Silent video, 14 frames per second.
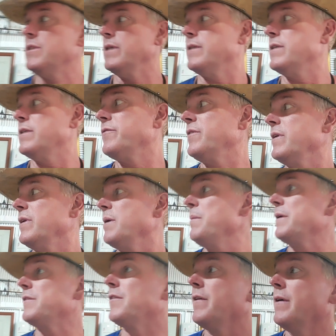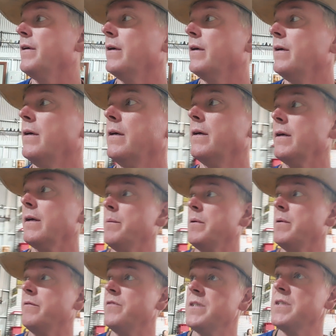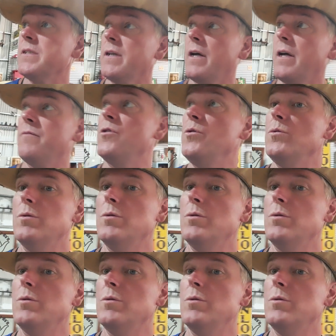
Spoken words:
yeah, definitely a must come and visit and view